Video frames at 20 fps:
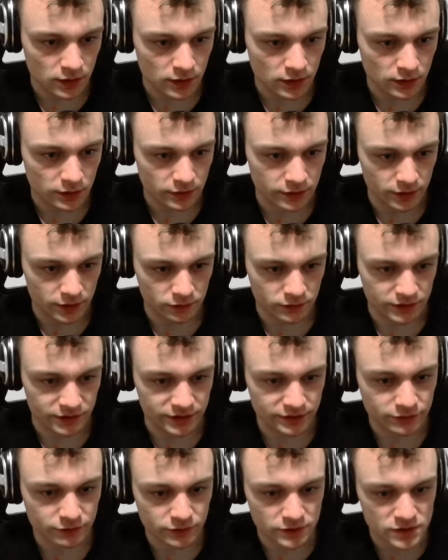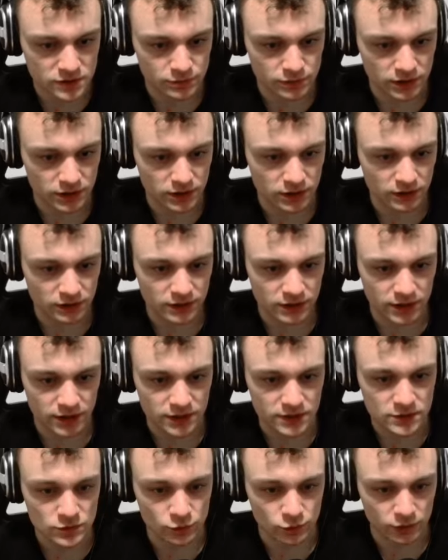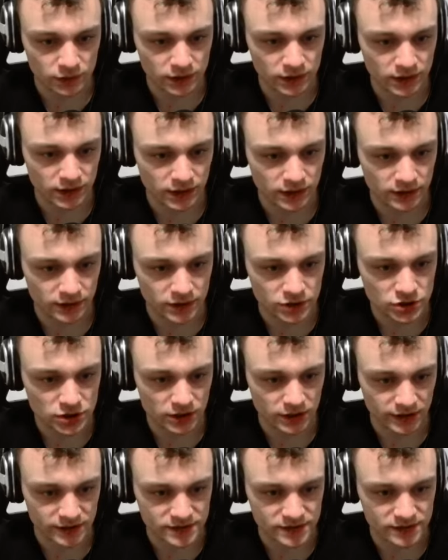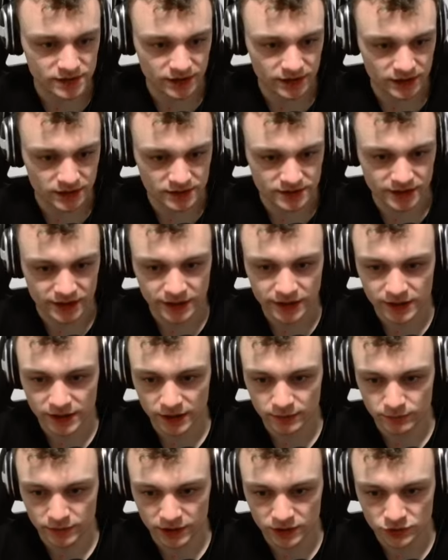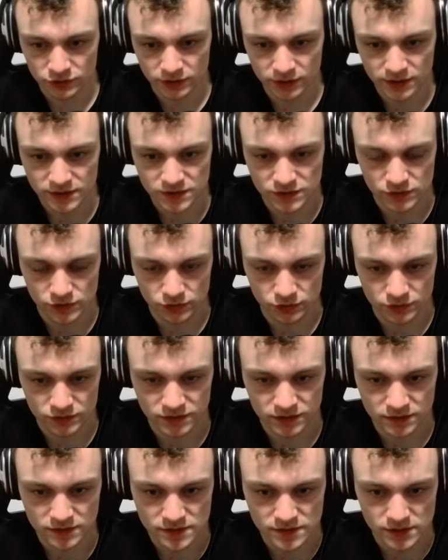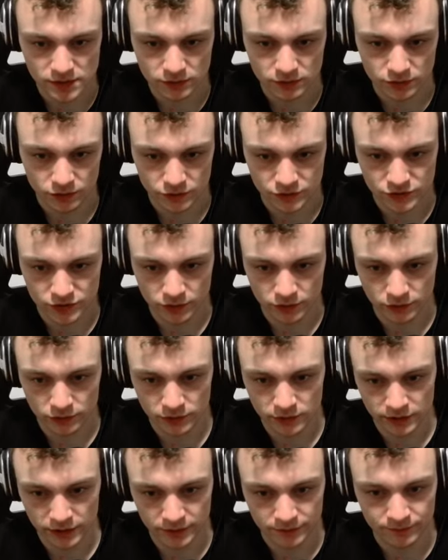The only difference being that we initialize the entire game matrix using zeros only.